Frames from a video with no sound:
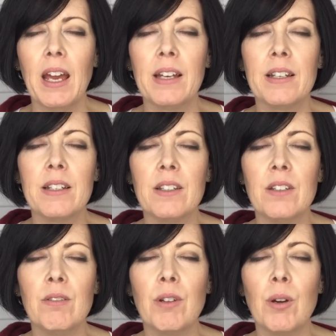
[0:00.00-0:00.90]
And,
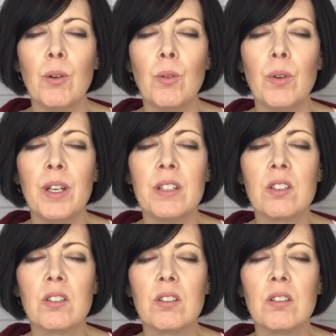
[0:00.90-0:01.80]
you know,
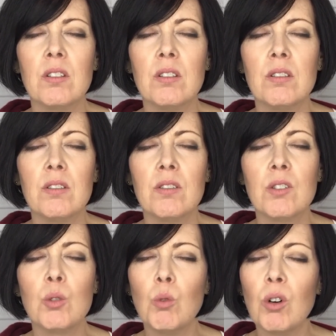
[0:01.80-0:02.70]
it's uh,
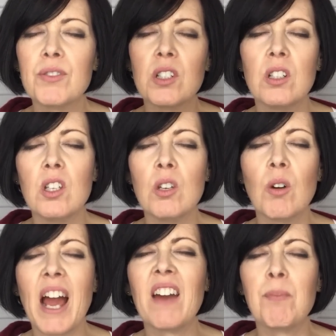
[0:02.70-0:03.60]
too often
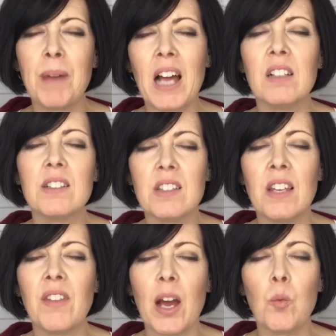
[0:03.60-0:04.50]
you're out of balance
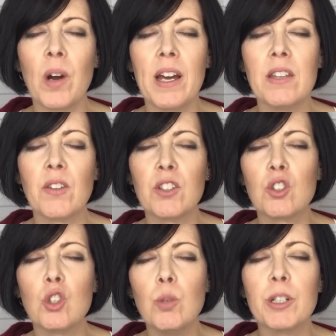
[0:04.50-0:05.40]
in that way that
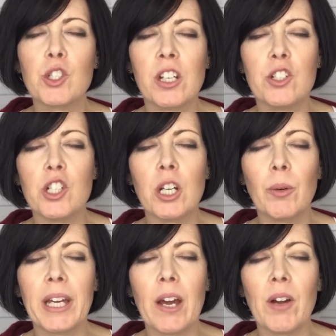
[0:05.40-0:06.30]
there's too much energy
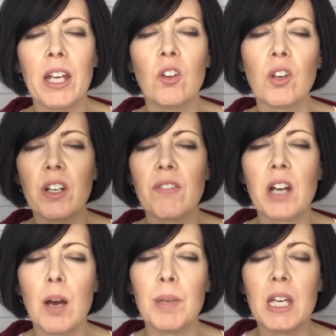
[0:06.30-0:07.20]
going out and not
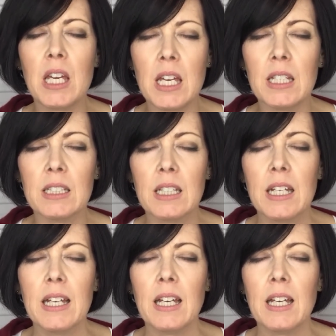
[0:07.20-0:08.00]
enough coming in.